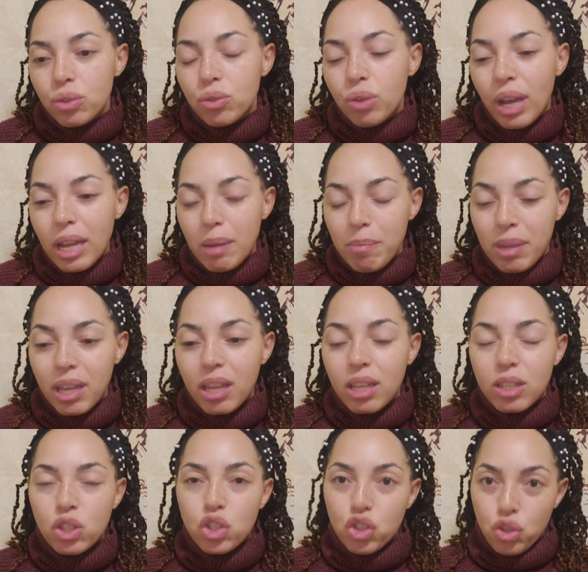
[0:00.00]
try to make
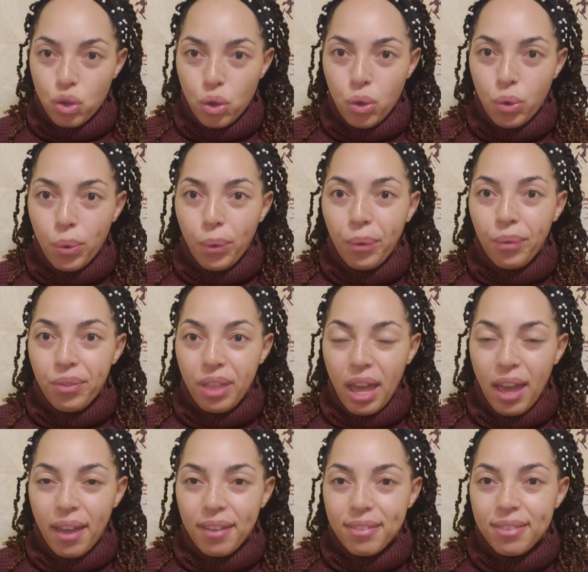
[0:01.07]
it so
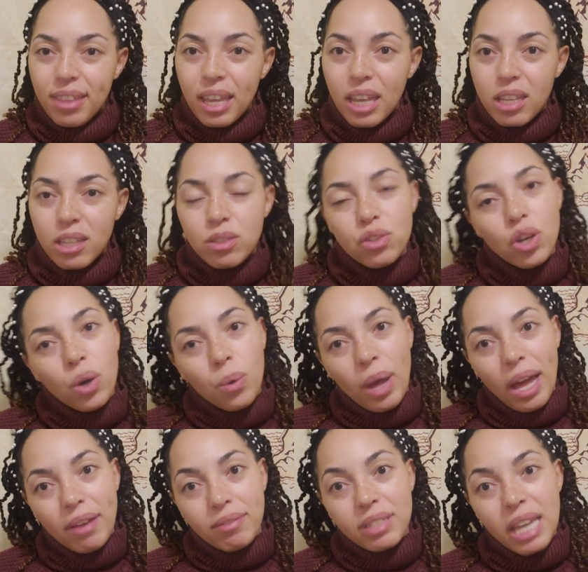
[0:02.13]
that they don't
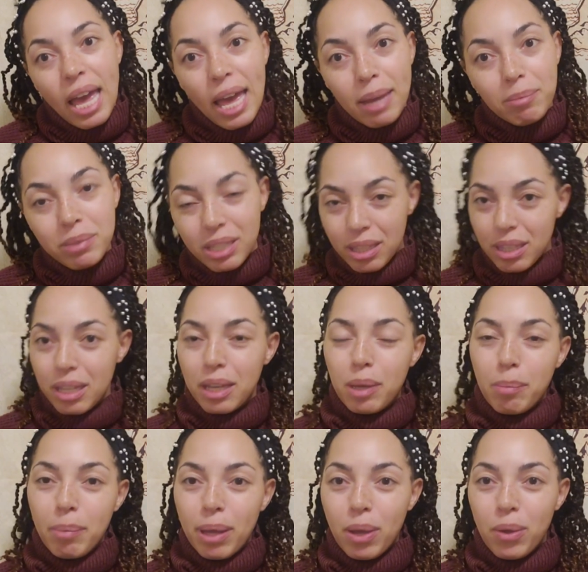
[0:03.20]
have time to think
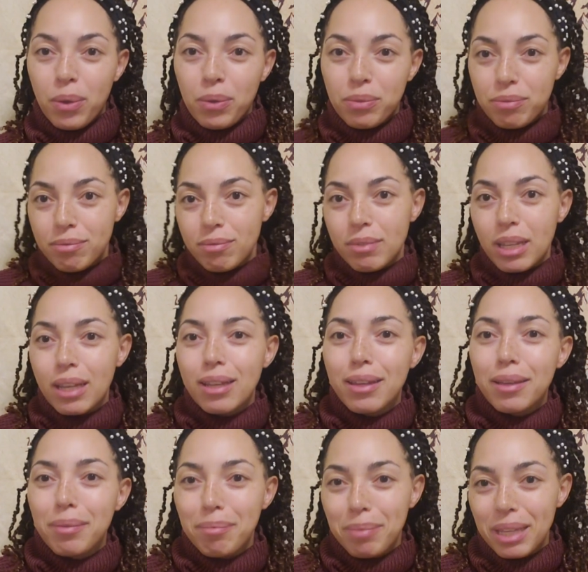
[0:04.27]
about
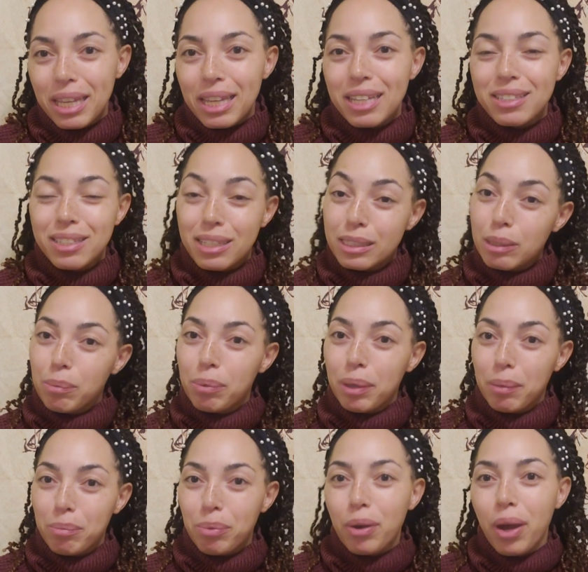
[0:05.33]
being a
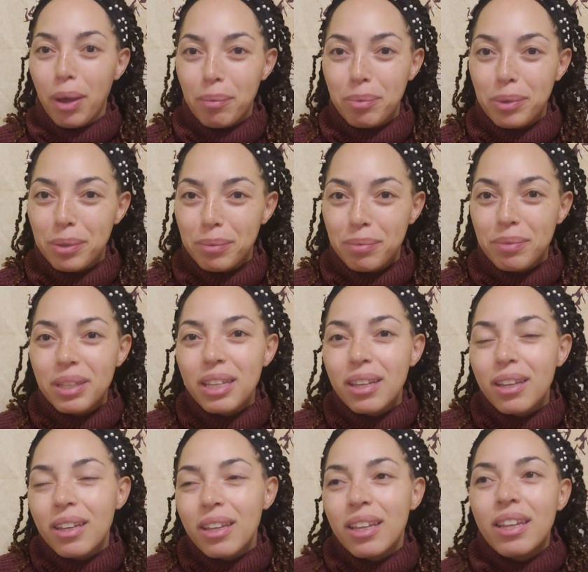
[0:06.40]
discipline problem.
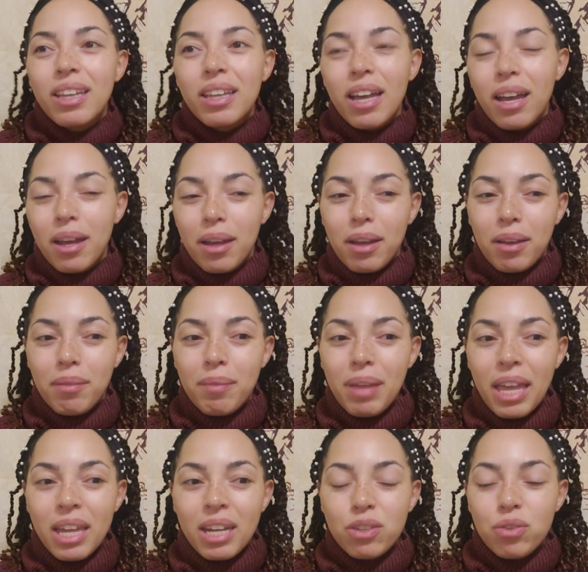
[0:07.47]

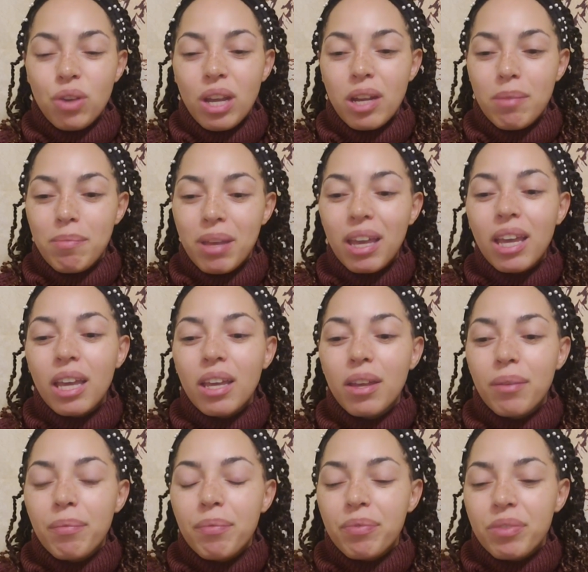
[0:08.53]
And I try to make
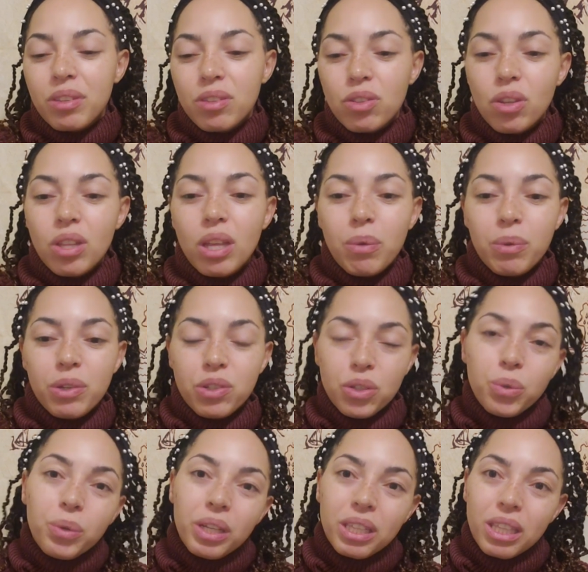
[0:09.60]
it so that we're
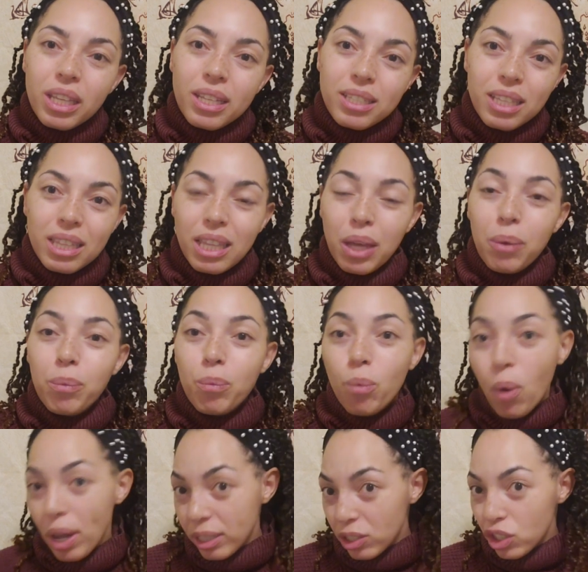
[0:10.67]
doing things that they
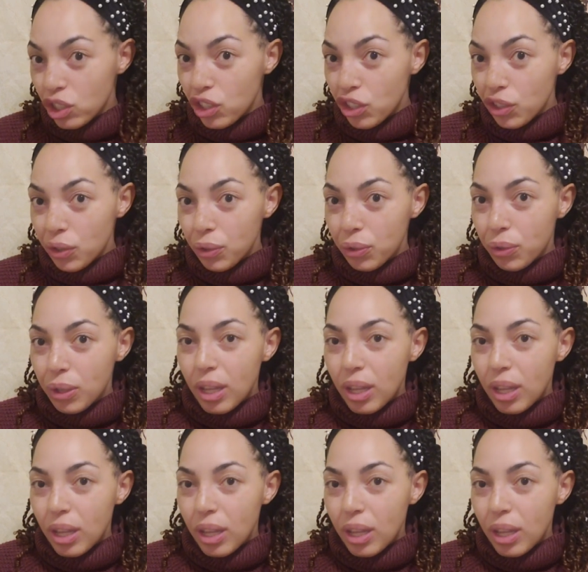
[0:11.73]
want to do,